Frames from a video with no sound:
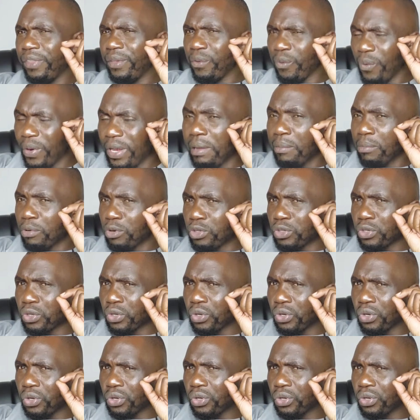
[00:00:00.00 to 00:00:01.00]
William
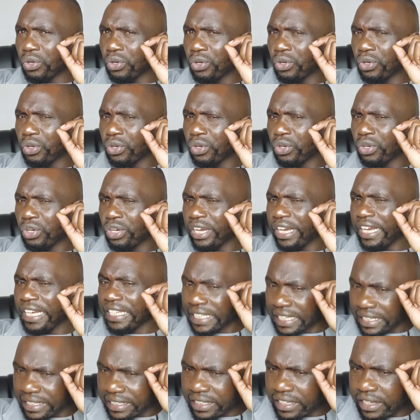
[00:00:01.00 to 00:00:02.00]
Ruto is
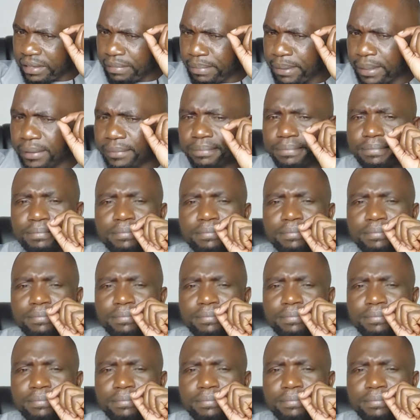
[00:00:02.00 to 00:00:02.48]
a schemer.